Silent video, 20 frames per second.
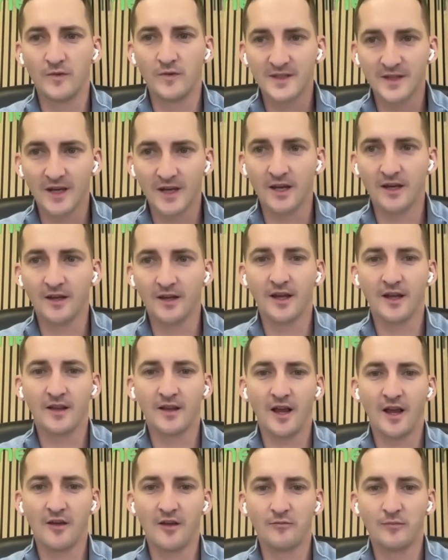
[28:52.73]
saying
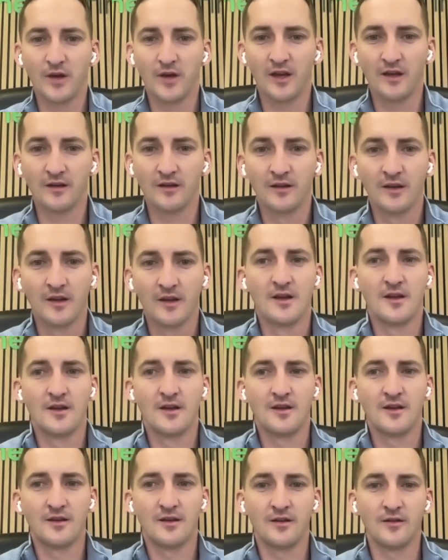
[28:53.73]
that I paid
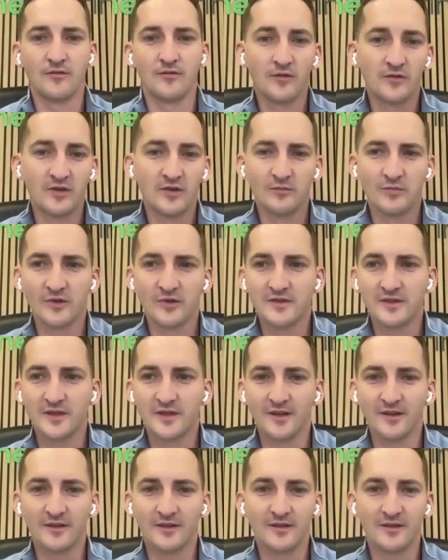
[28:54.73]

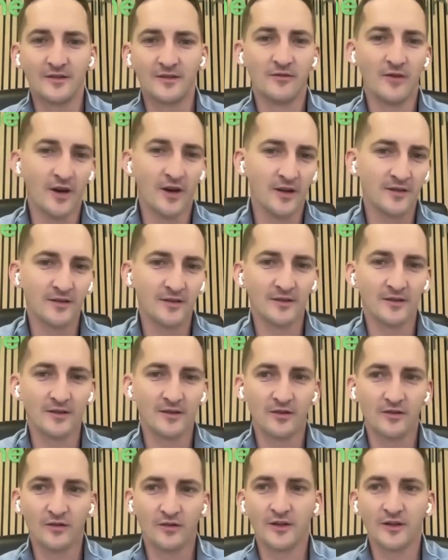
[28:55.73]
15% rate
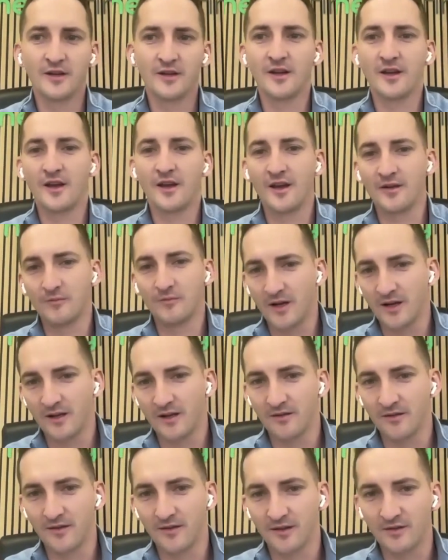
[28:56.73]
in Lithuania and my
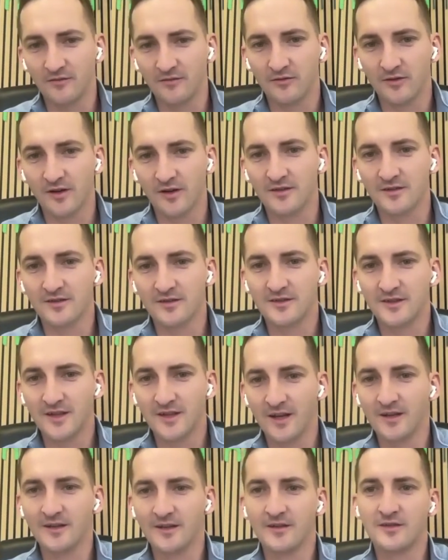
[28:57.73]
effective rate is
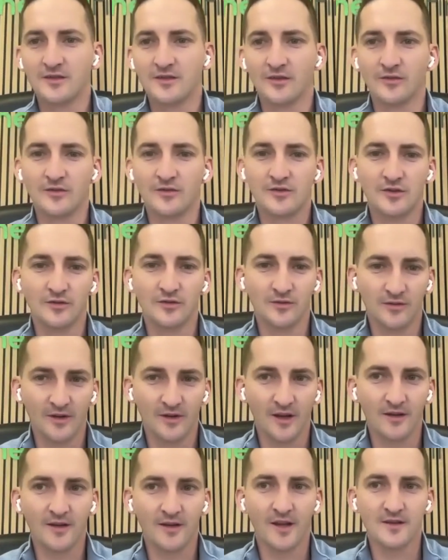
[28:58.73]
10. So
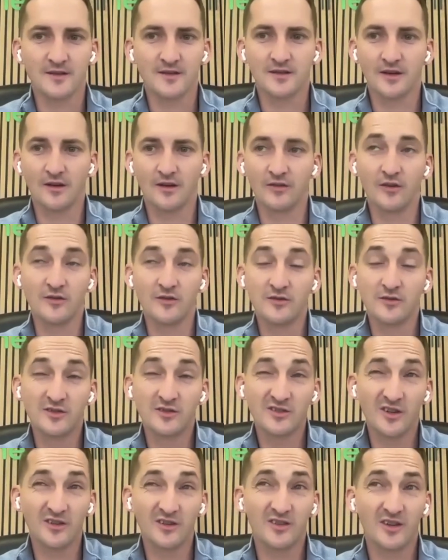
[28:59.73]
that's how it goes. So
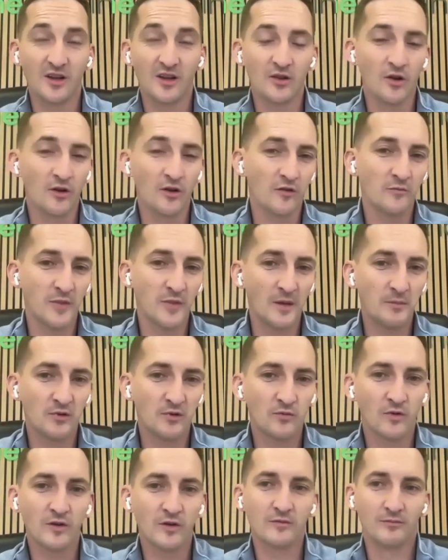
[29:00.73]
it's not a lot of
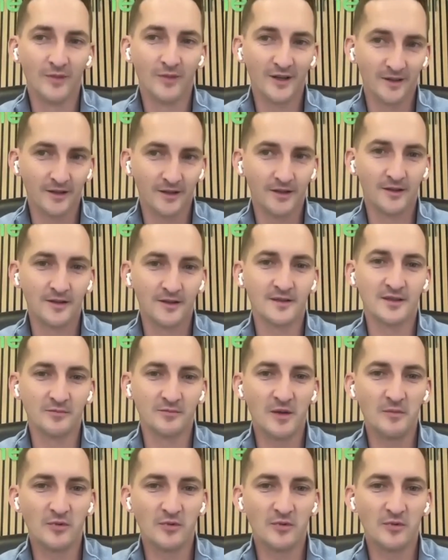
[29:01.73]
paperwork, but it is a